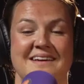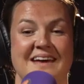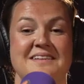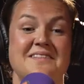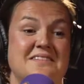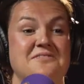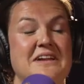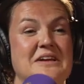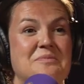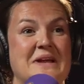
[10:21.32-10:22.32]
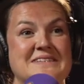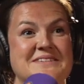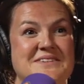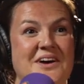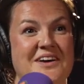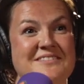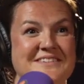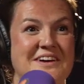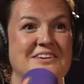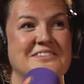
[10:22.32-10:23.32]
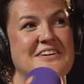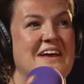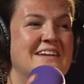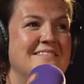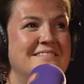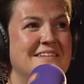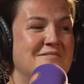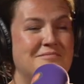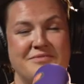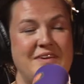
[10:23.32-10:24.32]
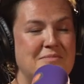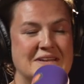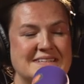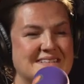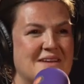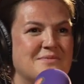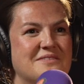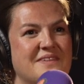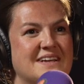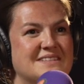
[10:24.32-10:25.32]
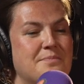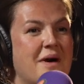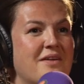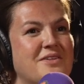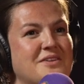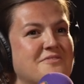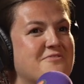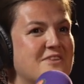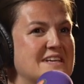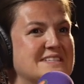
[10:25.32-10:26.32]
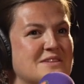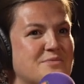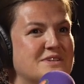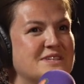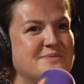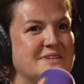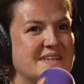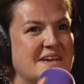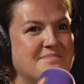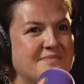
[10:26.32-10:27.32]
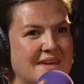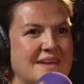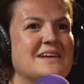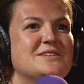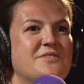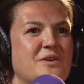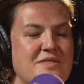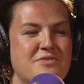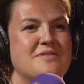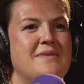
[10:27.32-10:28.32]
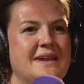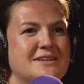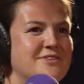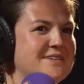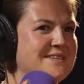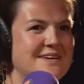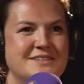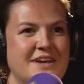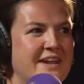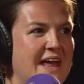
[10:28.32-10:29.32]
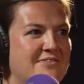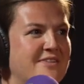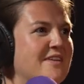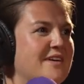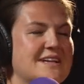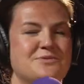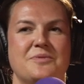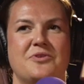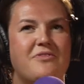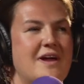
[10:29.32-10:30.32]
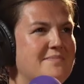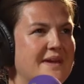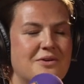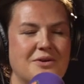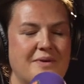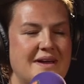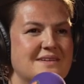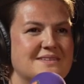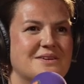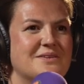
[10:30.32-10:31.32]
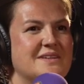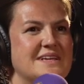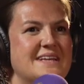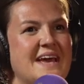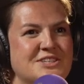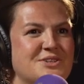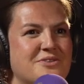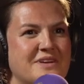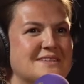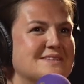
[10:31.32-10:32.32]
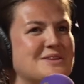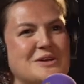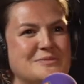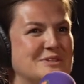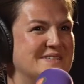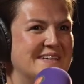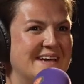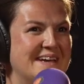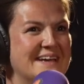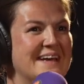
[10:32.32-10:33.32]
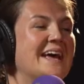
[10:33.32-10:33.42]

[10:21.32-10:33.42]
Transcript: I think that's a really good place to start. So, a fabulous example of that is the Parthenon frieze in the British Museum. So, if you go in through the main entrance and turn left, you'll get to a great big hallway that's got all these ancient Greek sculptures in it